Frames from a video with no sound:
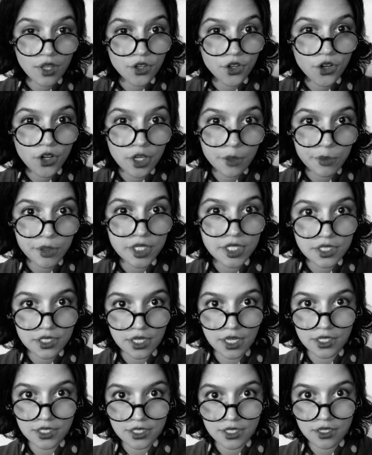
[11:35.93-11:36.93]
you're going to be
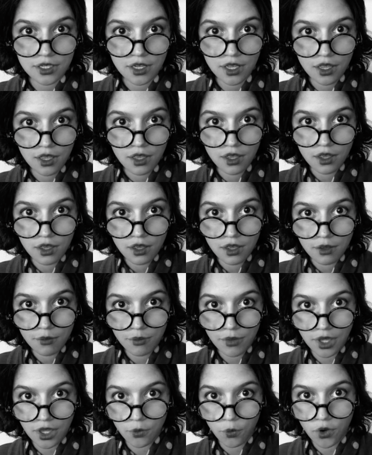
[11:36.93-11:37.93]
discussing
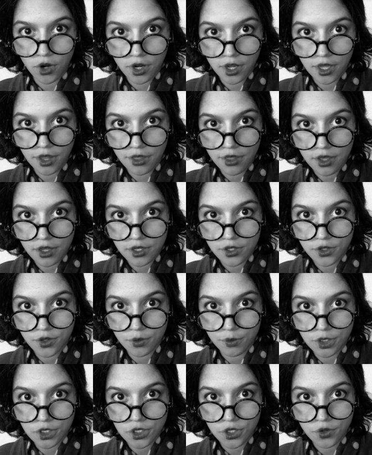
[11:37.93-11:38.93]
my work ethic to
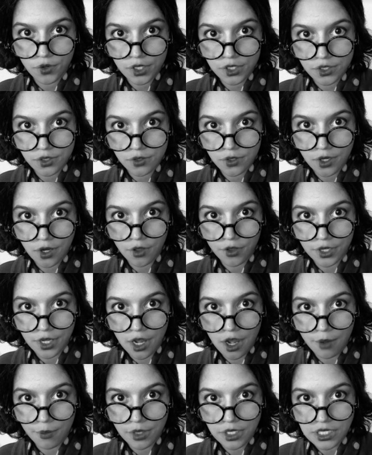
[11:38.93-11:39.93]
Mr. Crystal and all the
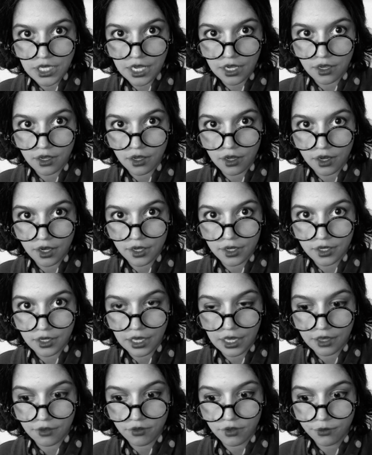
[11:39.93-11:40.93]
comments I, I
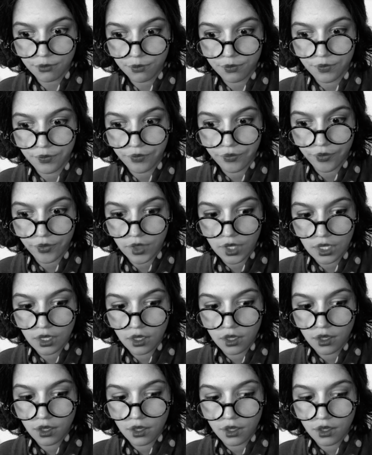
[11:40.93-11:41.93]
gave him.
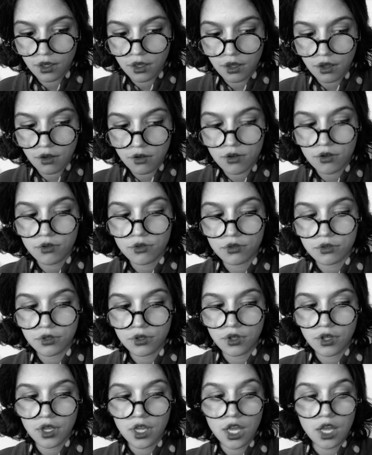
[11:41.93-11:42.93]
Oh,
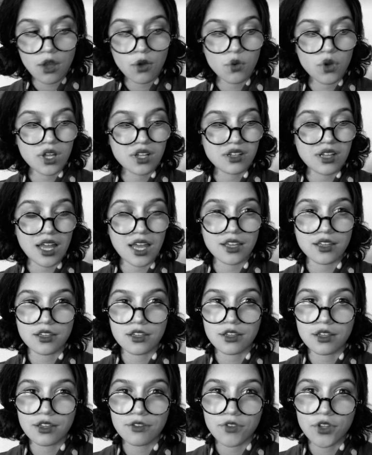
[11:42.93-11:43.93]
well,
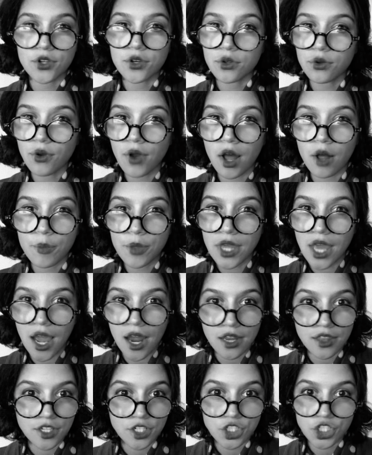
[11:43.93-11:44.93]
I if you do, I'll be
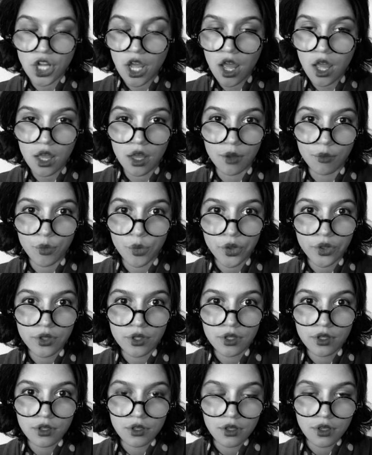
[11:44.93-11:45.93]
out of the job.
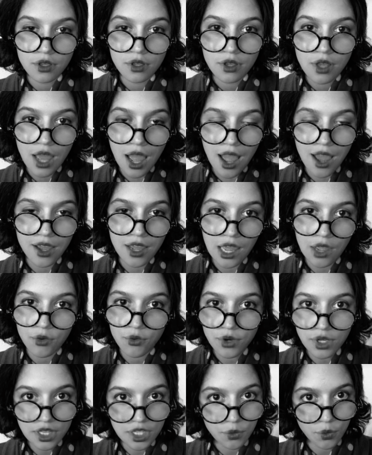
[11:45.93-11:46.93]
I, I
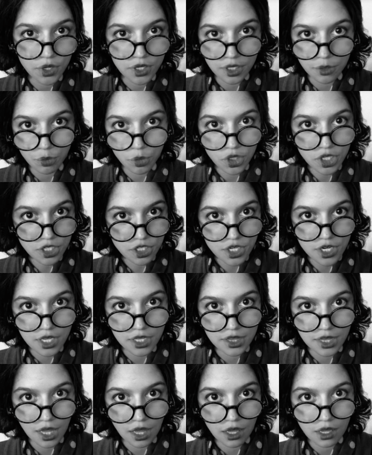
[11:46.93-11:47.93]
really wouldn't
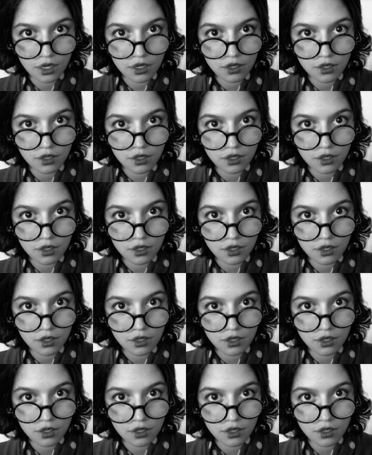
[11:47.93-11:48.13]
appreciate that